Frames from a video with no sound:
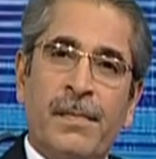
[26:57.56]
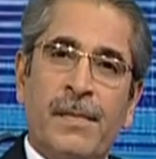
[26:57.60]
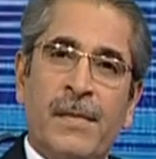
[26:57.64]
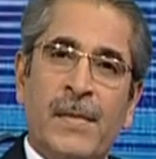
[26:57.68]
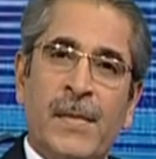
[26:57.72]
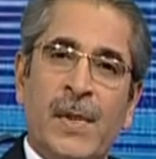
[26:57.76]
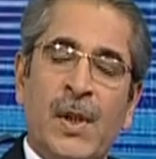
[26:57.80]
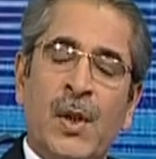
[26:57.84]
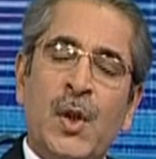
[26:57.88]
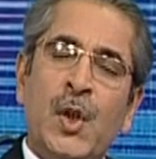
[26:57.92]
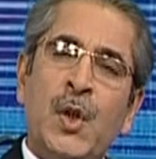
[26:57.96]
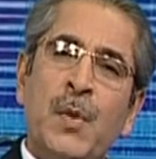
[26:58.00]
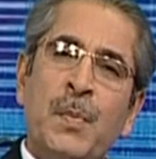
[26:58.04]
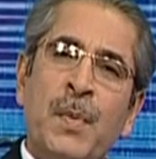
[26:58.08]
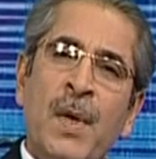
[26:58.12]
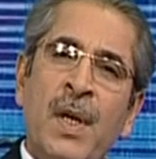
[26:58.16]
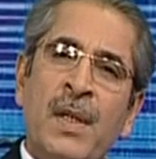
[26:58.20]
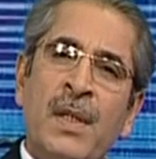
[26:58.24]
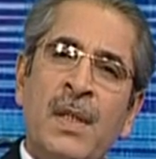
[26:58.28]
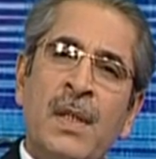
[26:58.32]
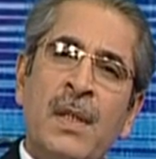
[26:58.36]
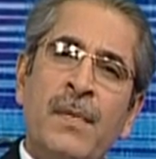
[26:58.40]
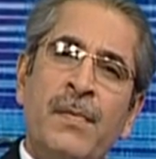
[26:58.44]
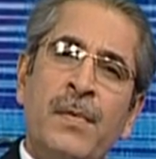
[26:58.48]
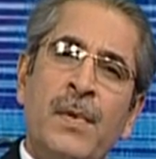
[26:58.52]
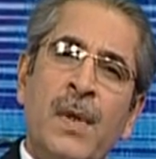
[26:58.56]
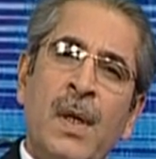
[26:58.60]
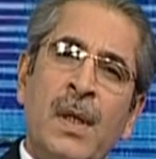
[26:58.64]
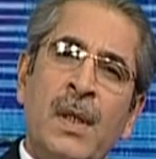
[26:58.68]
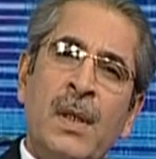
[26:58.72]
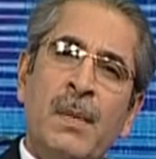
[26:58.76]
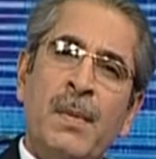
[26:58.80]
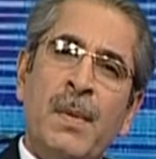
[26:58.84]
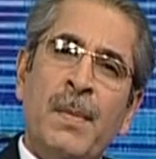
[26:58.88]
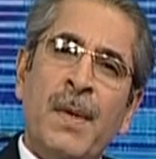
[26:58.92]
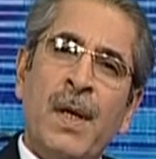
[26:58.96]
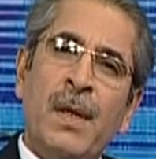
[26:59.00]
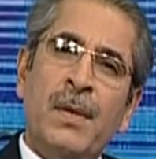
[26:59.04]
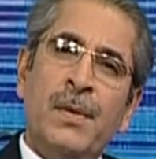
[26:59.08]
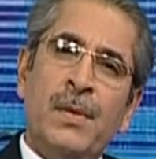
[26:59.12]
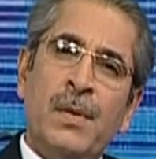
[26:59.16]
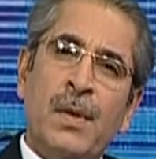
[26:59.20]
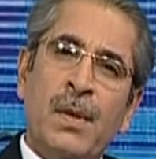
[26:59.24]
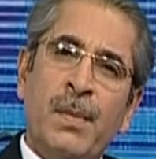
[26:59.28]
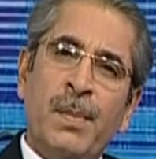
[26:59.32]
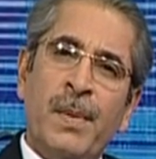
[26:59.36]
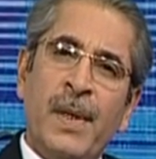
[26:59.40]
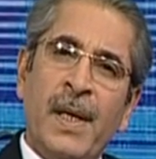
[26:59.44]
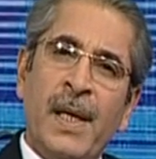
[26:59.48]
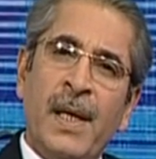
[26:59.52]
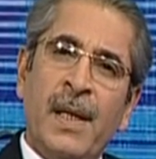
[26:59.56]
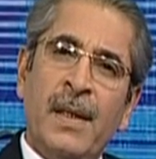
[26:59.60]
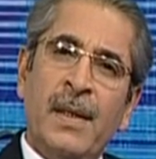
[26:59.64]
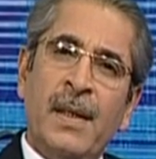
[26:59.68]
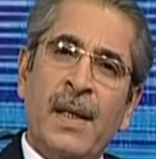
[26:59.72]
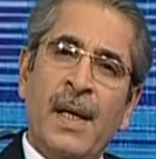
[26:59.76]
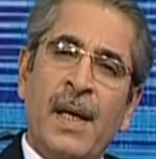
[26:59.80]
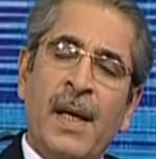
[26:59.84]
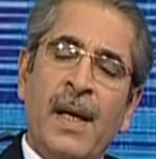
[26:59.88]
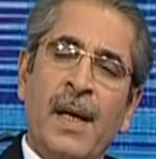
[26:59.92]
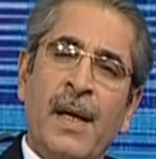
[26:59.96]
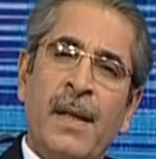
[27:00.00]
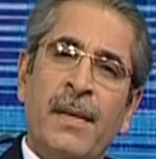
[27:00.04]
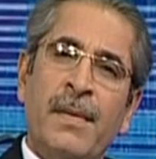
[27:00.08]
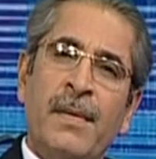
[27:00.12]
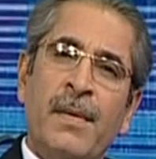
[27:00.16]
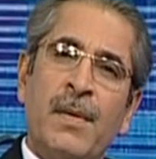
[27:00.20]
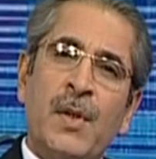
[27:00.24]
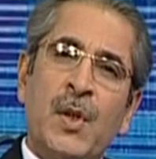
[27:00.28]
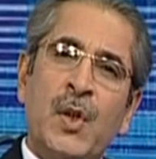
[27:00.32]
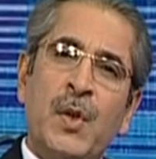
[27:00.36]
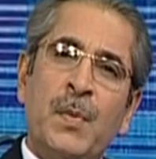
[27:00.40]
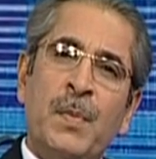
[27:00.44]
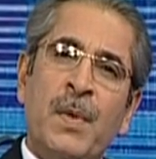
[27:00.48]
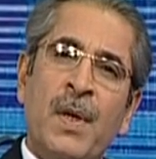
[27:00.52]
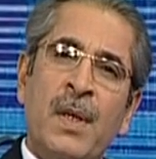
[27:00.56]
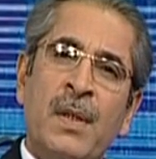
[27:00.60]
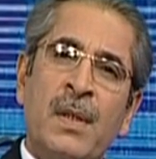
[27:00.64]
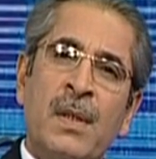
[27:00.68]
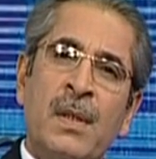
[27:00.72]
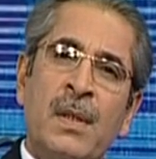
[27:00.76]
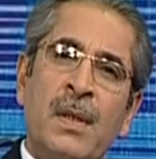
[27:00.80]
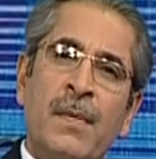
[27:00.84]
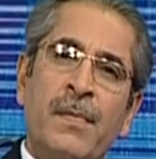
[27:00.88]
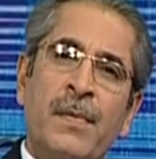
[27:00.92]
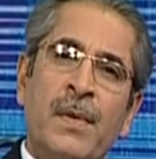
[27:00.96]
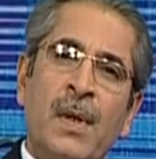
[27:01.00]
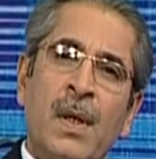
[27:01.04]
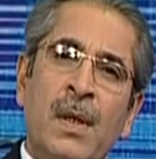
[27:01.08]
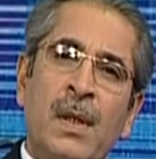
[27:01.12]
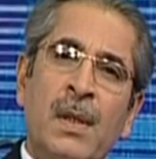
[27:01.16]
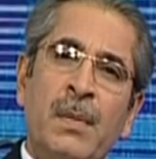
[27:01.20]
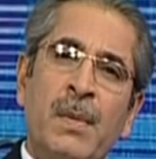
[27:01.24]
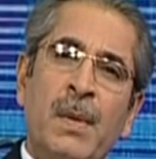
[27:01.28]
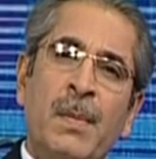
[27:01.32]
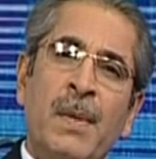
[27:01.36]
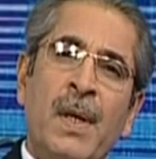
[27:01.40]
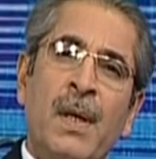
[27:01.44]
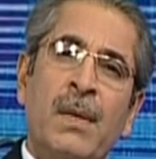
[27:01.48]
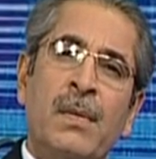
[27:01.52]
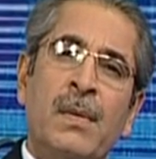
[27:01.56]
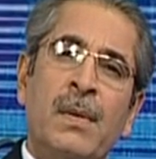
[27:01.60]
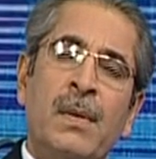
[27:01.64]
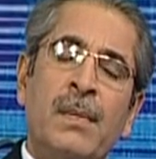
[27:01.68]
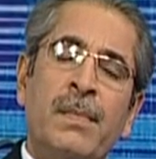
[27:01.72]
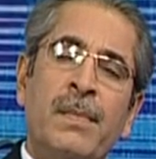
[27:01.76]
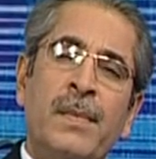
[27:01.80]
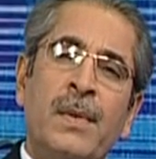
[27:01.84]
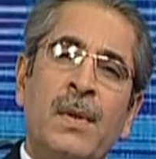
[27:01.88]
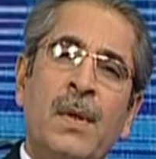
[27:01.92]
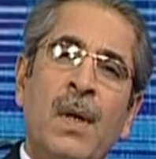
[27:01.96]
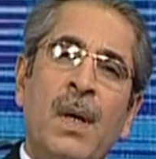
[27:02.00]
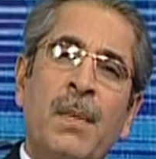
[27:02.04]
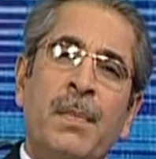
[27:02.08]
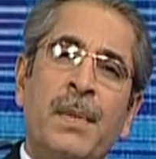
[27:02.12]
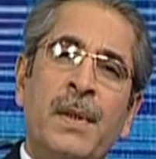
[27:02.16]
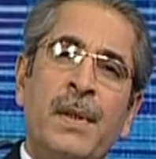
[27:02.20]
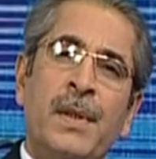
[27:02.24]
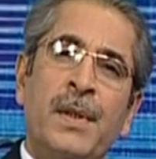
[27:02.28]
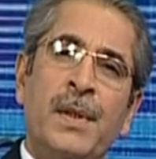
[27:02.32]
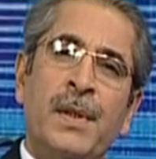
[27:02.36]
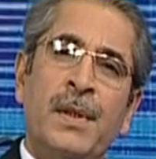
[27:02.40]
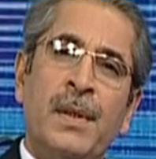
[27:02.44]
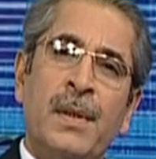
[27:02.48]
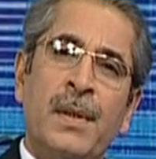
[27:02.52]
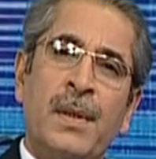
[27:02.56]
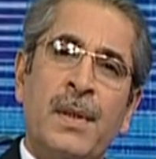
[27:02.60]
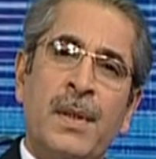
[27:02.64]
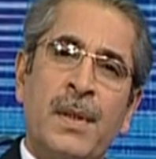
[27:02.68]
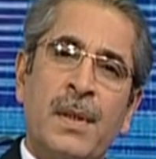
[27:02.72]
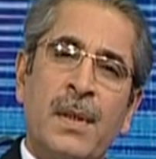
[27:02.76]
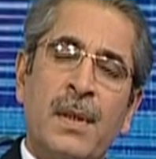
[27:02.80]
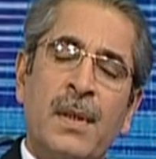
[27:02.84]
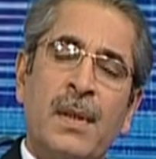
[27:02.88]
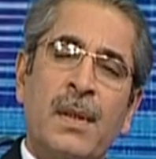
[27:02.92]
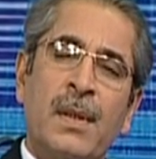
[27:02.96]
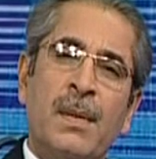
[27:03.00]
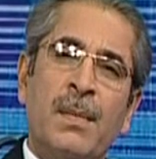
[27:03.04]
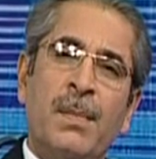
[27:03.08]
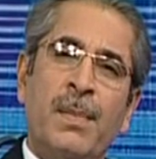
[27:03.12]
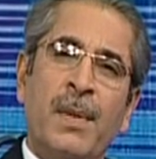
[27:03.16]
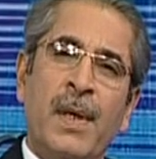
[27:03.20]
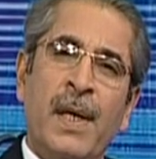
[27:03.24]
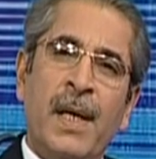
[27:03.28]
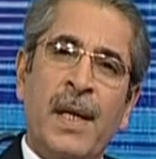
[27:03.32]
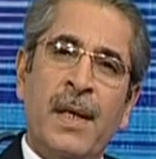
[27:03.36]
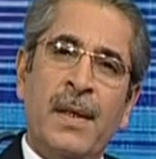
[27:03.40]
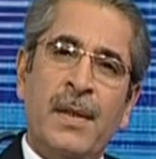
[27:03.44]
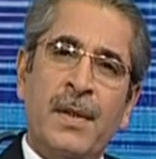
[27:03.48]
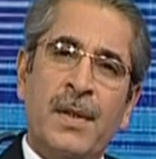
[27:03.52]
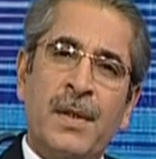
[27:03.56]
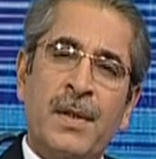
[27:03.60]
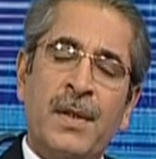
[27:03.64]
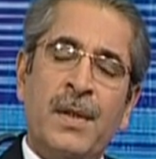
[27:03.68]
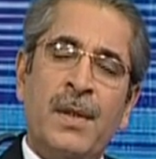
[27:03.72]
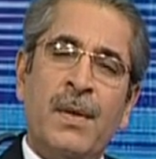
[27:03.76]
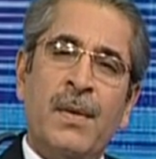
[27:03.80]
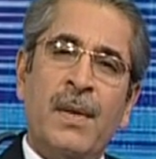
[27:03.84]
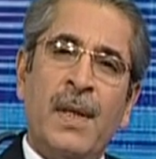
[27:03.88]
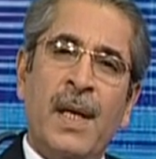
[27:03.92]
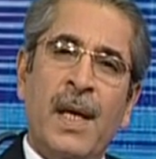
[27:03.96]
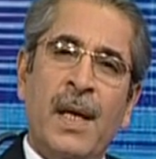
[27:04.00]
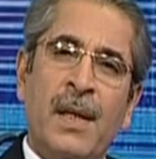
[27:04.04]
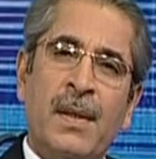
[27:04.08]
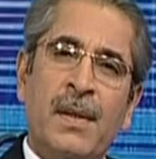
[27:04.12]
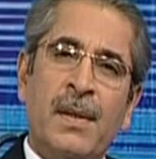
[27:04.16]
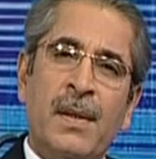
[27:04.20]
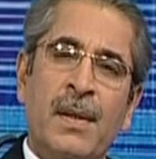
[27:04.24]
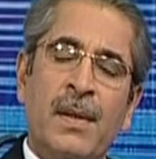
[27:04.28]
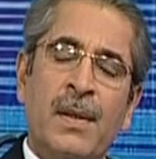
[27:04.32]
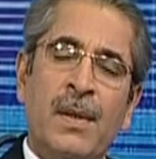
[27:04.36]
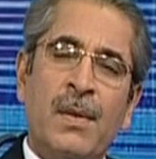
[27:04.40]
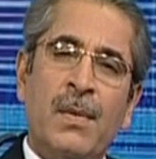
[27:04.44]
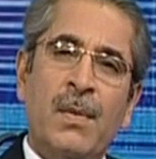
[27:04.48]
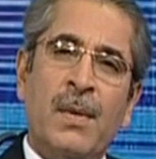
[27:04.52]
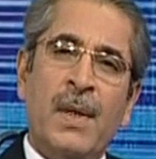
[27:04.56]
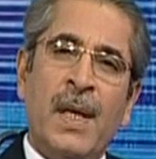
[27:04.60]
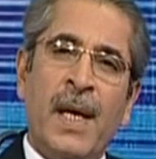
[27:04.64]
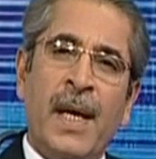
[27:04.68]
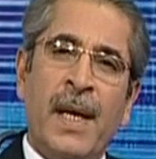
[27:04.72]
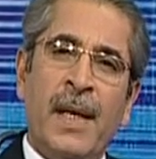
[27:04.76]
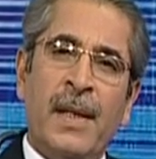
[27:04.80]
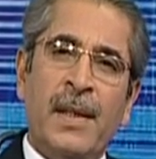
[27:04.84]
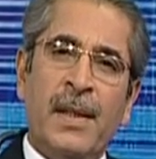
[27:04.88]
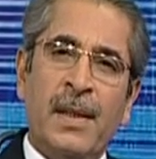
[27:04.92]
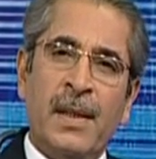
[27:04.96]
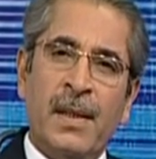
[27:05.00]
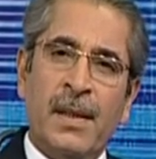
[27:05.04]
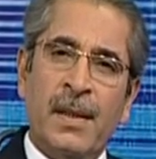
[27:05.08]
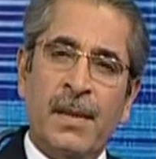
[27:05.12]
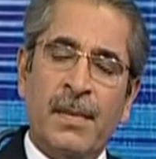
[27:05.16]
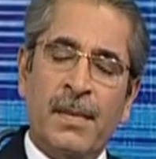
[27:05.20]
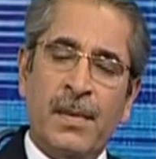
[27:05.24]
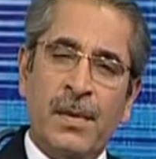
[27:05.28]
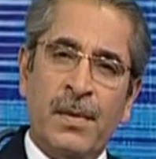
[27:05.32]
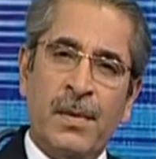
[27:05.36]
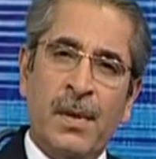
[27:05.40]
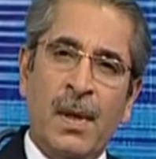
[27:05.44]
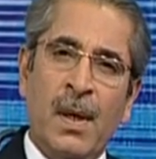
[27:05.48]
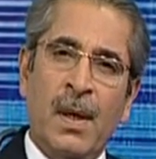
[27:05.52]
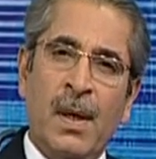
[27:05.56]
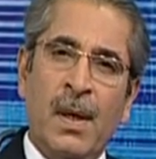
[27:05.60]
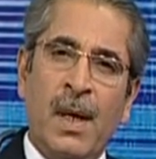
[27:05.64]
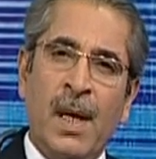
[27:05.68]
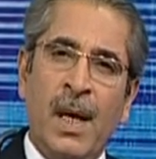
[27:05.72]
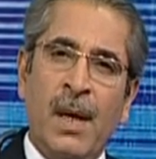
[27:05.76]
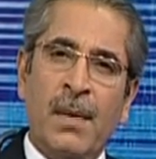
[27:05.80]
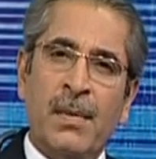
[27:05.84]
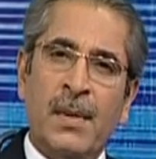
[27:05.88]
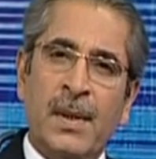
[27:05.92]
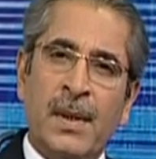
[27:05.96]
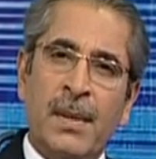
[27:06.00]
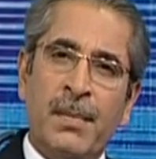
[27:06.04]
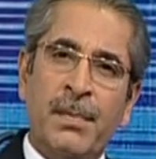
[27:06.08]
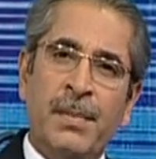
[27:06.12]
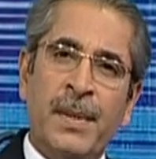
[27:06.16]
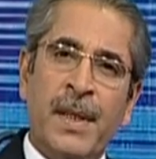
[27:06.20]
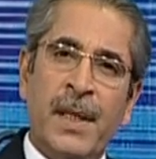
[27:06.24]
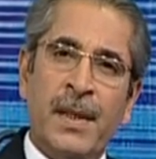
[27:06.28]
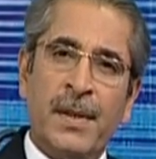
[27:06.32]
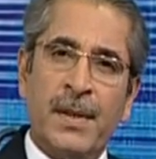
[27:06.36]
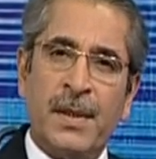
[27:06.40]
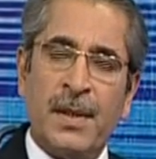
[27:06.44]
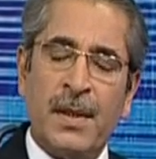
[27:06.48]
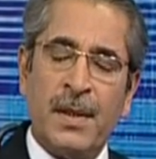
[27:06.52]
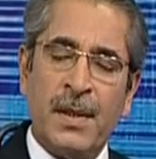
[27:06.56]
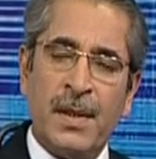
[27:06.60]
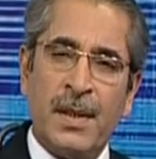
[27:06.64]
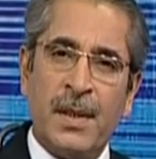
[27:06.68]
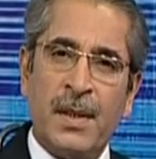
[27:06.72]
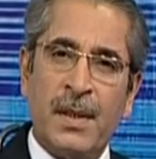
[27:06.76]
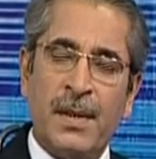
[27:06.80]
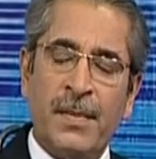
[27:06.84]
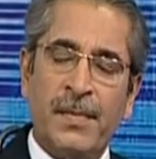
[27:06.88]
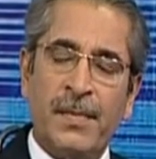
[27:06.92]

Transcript: the responses have got to be about your brand and the responses have got to be about competitions brands so that you can draw out comparisons.